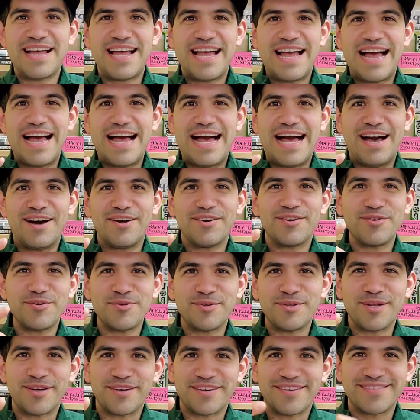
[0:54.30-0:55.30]
how do you
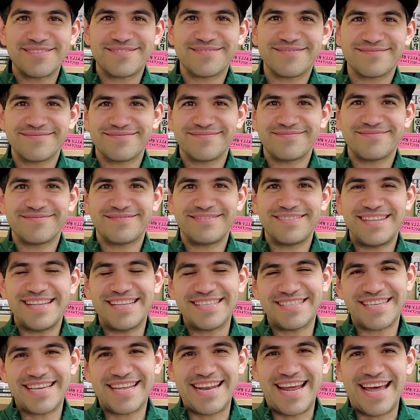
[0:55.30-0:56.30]
learn?
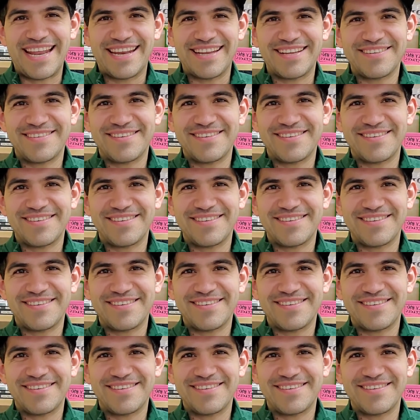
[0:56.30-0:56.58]
Let's get at it.